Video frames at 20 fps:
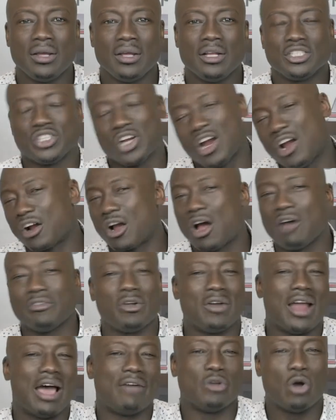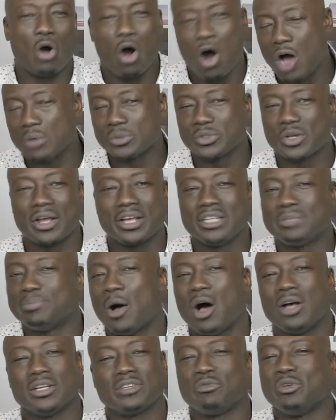Jared Goff don't have no arm strength. His
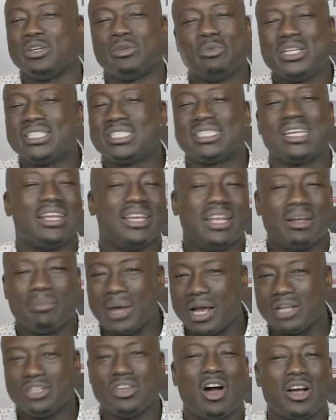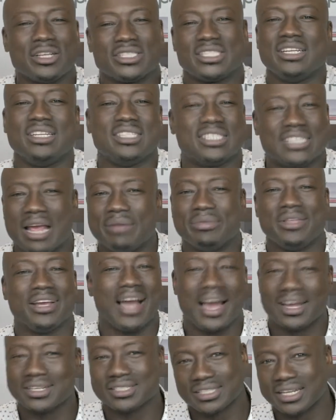balls, we seen it, man. Y'all see the same thing
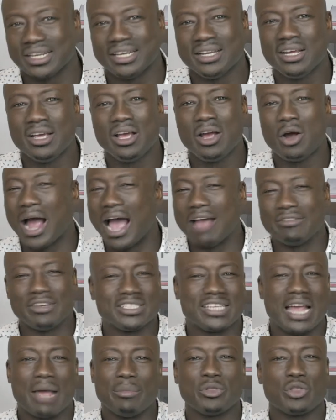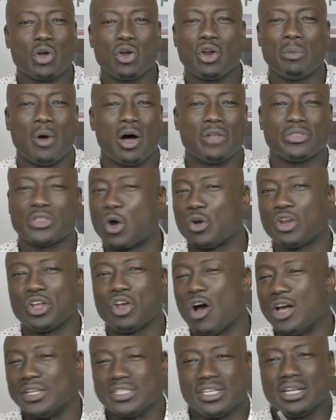I see. Half the time he throw the ball 30
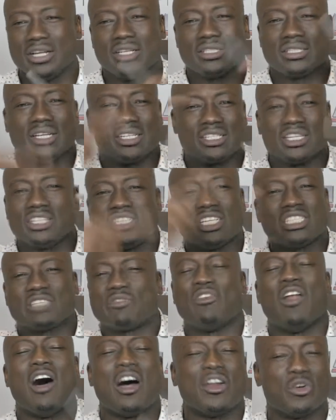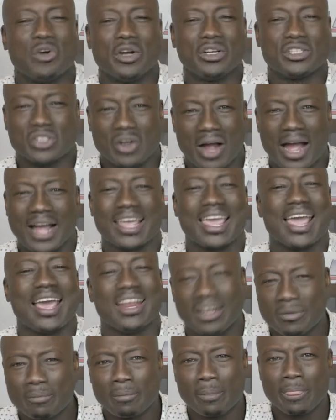yards, it's just fluttering. So I get
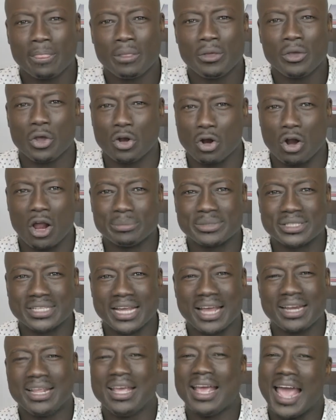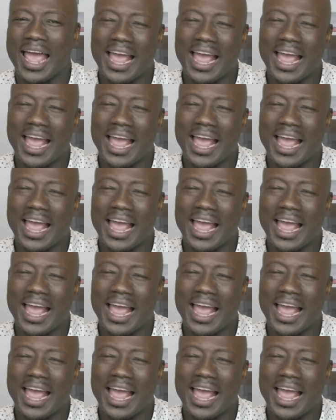it. You know what I'm saying?